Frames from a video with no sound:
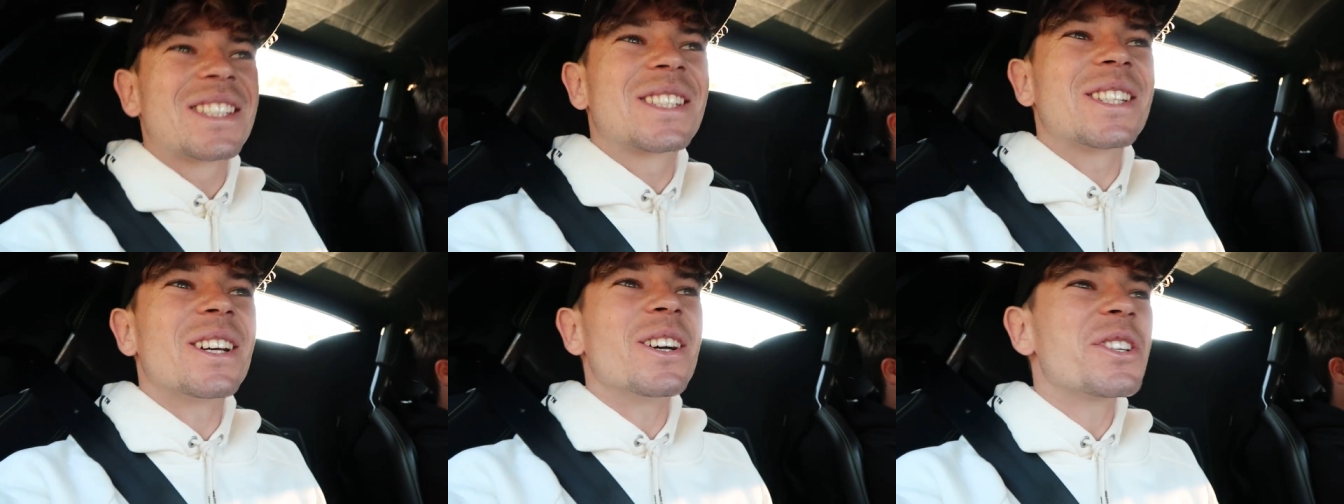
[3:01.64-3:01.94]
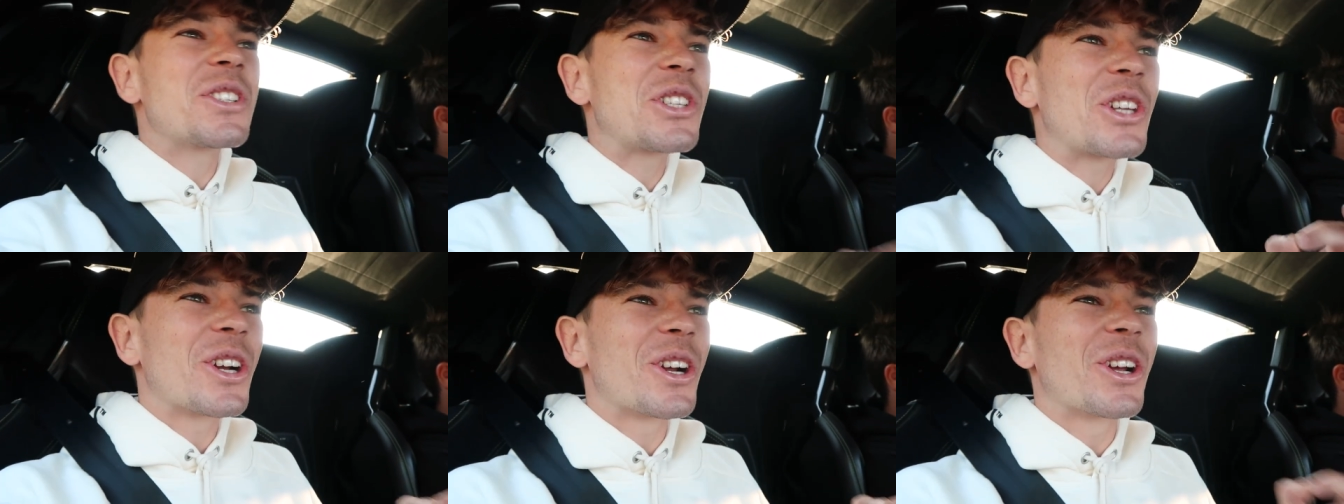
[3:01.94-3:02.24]

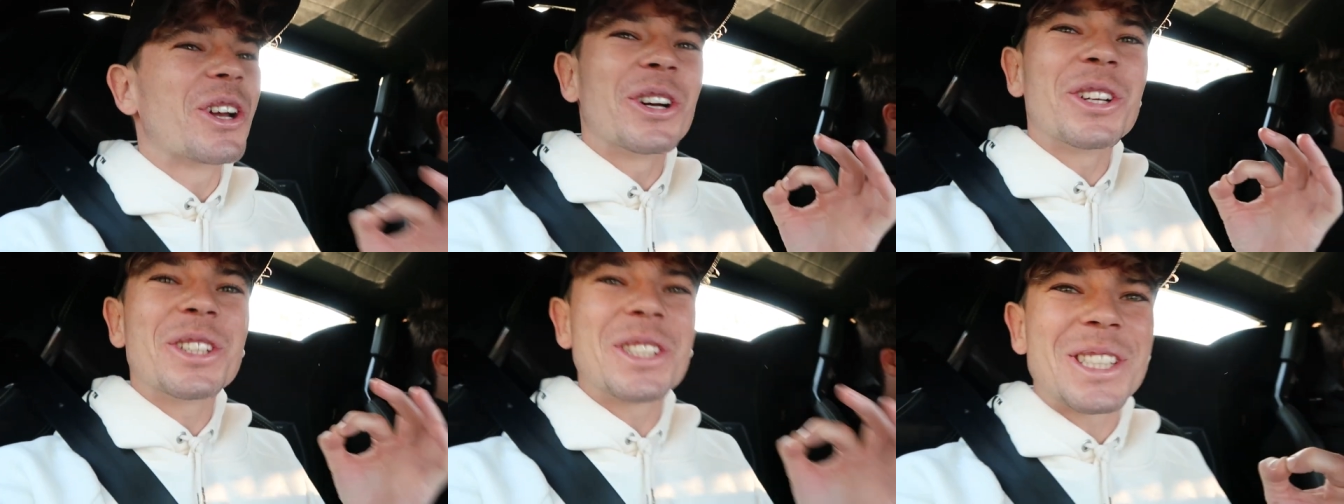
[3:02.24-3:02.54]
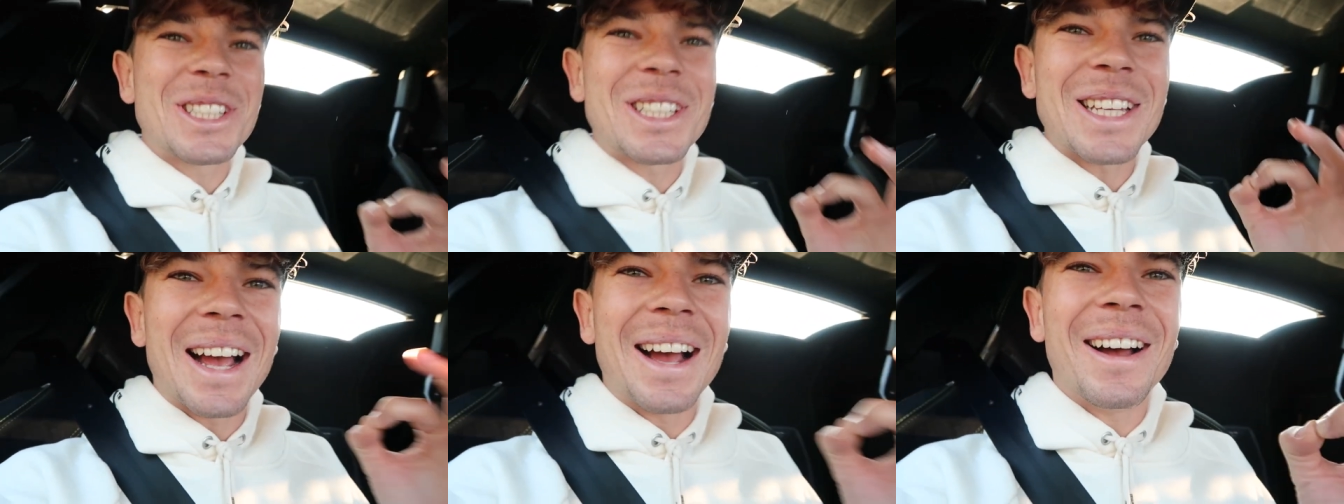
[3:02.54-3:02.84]
Such a good
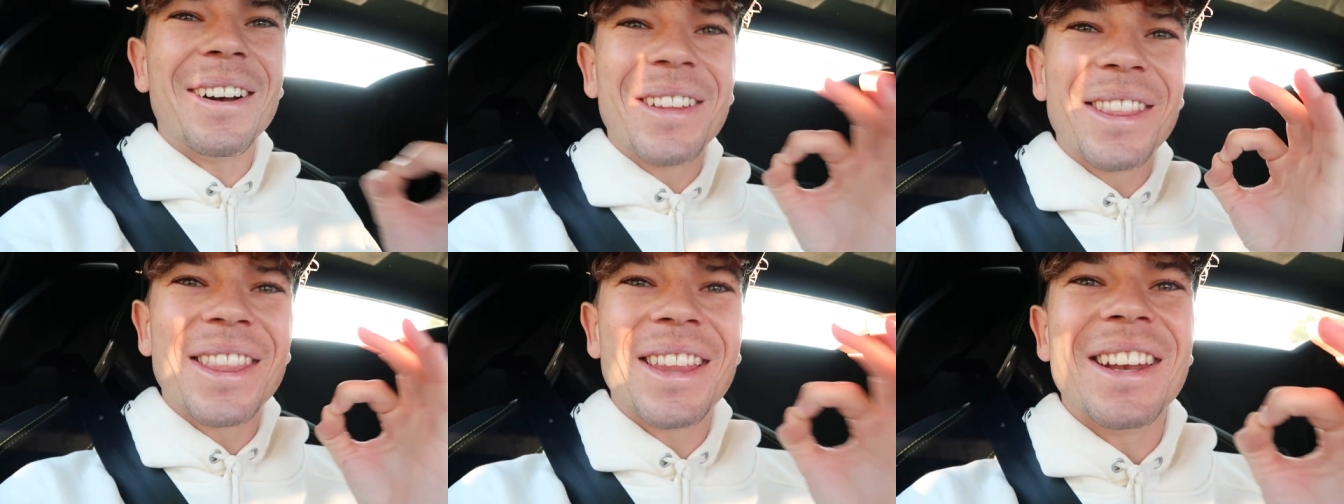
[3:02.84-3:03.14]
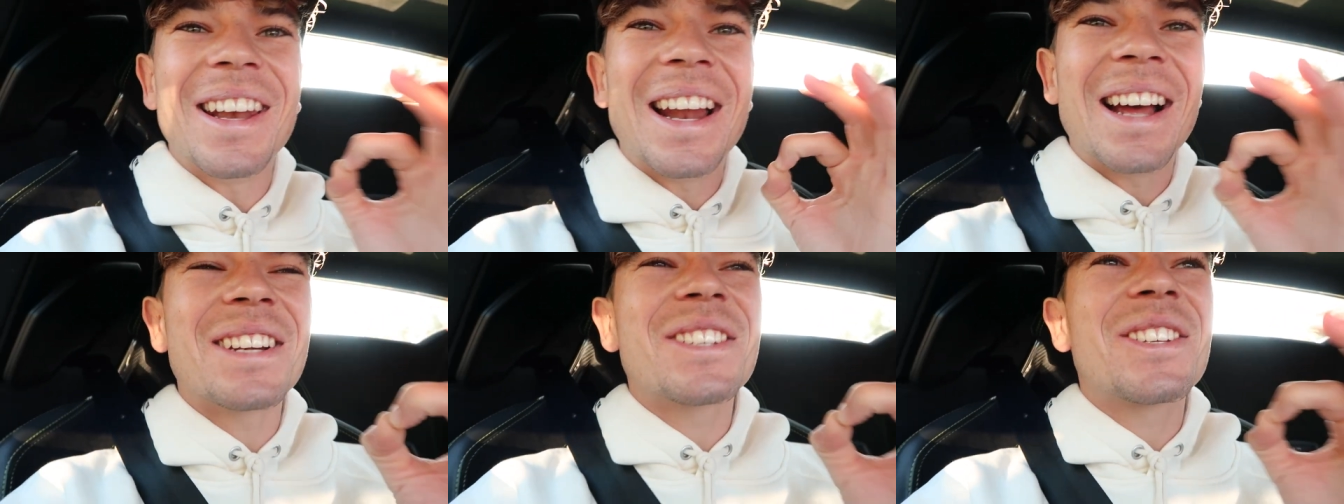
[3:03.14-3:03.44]
sound,
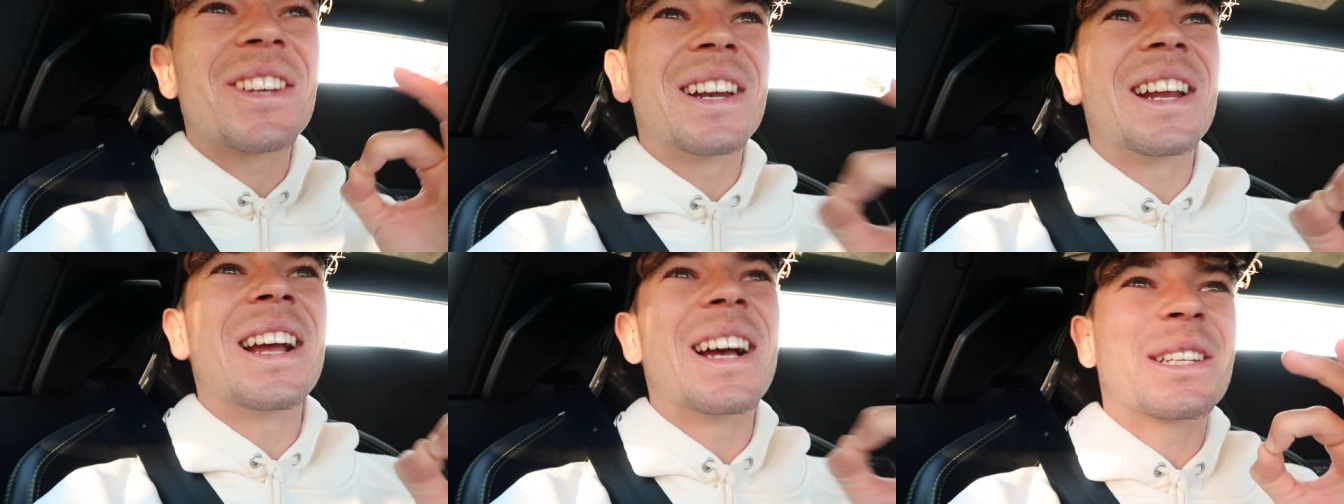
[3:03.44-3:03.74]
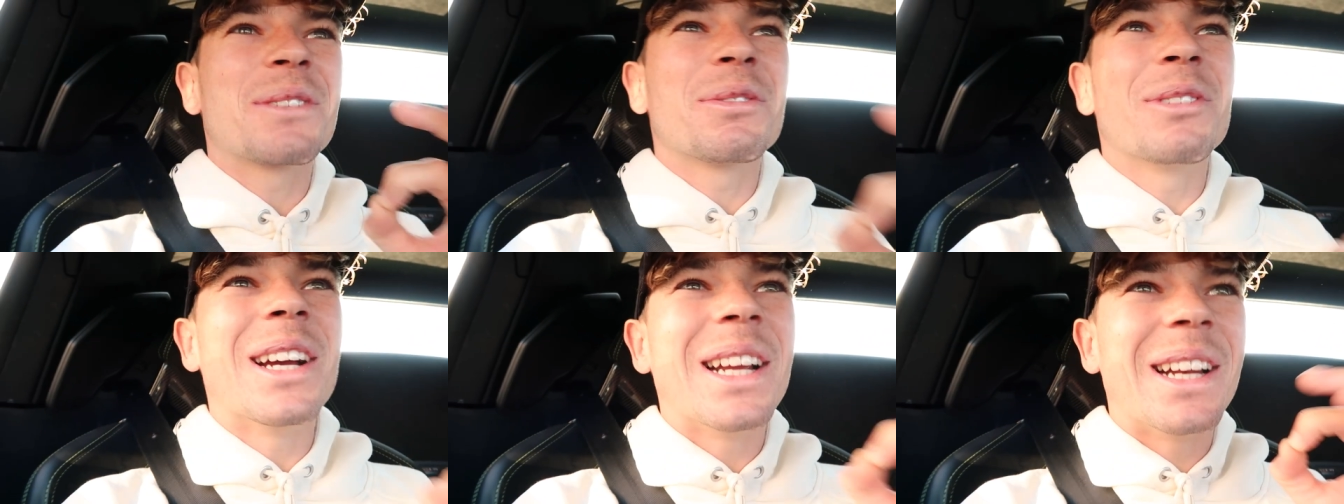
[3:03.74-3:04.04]
that naturally
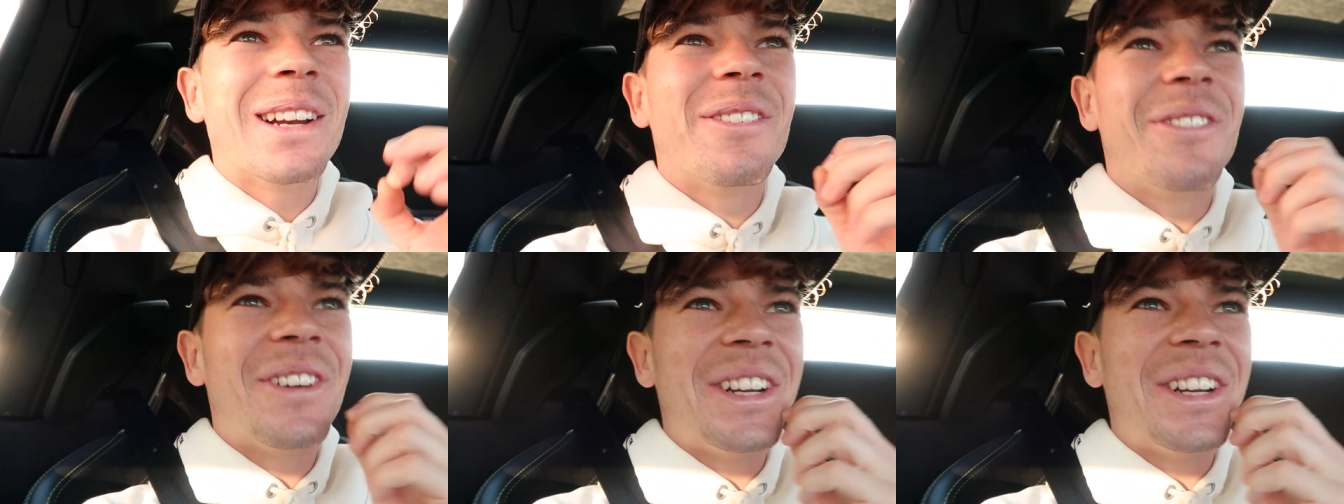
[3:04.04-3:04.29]
aspirated